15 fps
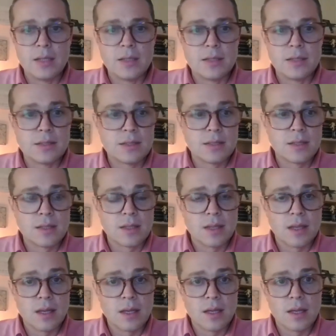
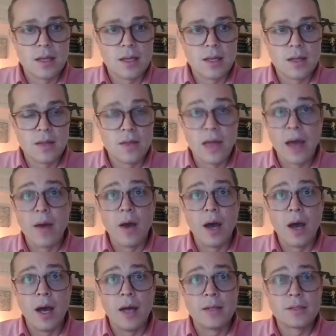is
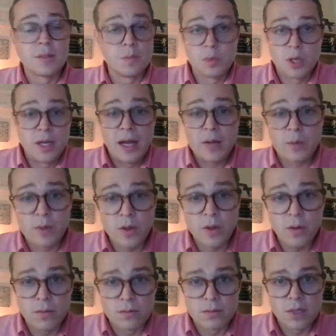that to
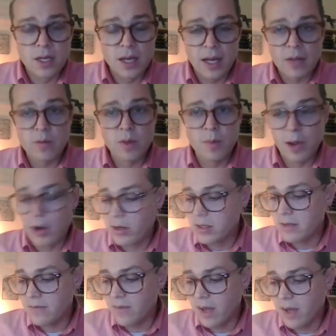connect with you, connect
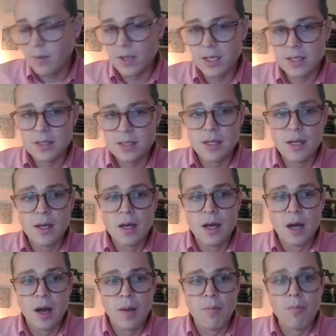with the parents and
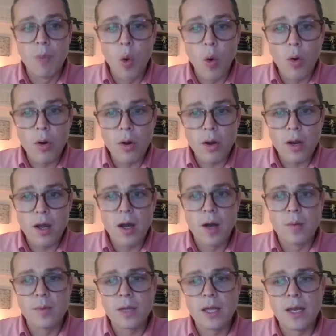families
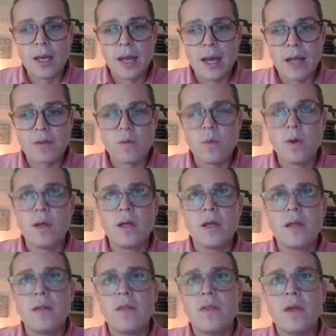more,
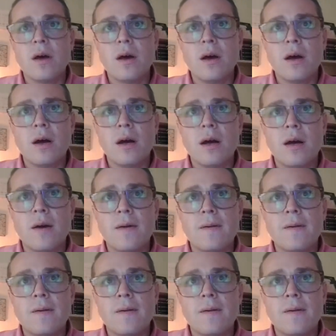connect with